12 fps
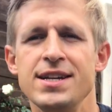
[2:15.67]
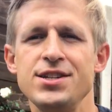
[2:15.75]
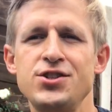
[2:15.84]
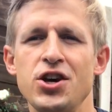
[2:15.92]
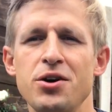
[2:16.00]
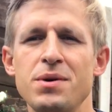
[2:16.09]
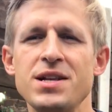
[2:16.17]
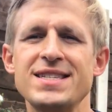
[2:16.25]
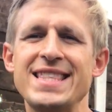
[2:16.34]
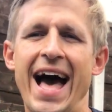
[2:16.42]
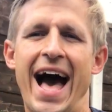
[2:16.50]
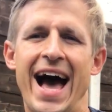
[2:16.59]

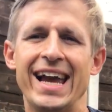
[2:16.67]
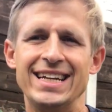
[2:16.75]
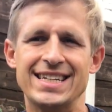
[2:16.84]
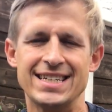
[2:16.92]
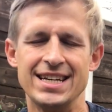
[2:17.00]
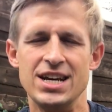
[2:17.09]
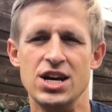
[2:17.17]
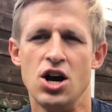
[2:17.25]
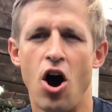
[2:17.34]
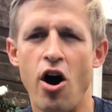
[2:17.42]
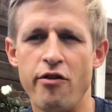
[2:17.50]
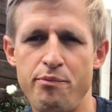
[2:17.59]
determines the height
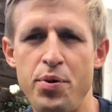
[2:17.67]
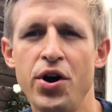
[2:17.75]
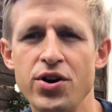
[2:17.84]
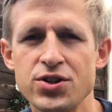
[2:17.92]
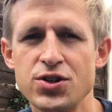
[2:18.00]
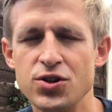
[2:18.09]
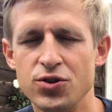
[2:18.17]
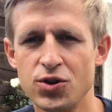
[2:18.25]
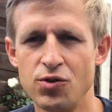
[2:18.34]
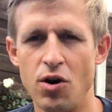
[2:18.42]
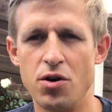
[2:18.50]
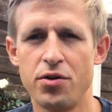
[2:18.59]
of personal
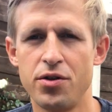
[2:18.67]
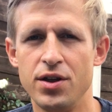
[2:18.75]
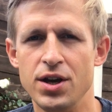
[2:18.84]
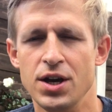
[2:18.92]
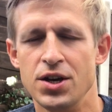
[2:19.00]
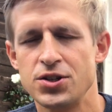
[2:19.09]
growth.